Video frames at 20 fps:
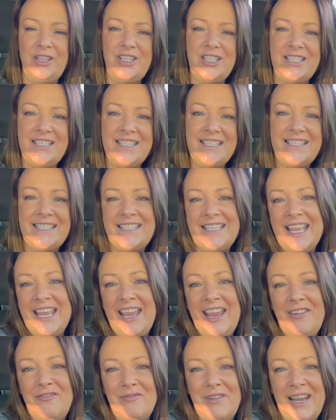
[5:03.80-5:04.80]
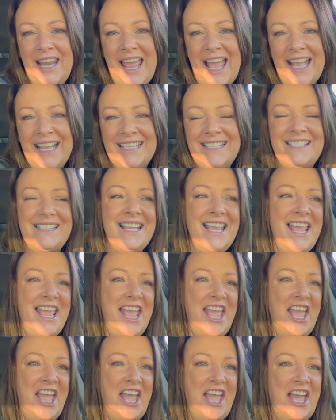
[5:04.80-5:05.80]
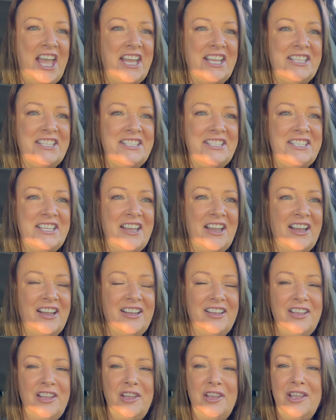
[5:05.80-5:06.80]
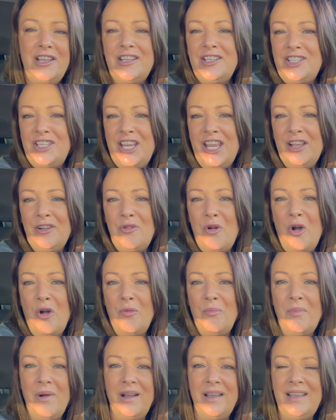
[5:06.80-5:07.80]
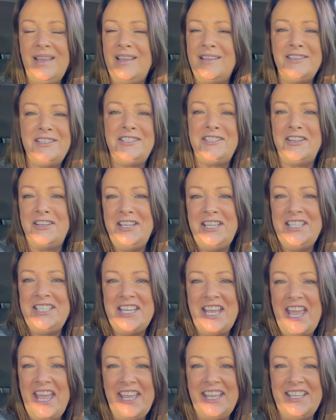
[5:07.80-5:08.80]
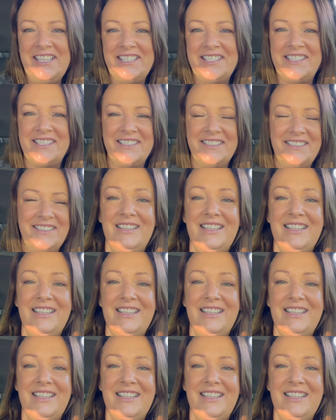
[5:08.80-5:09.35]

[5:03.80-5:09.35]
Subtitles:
just to sit and relax and chill on my sunny days.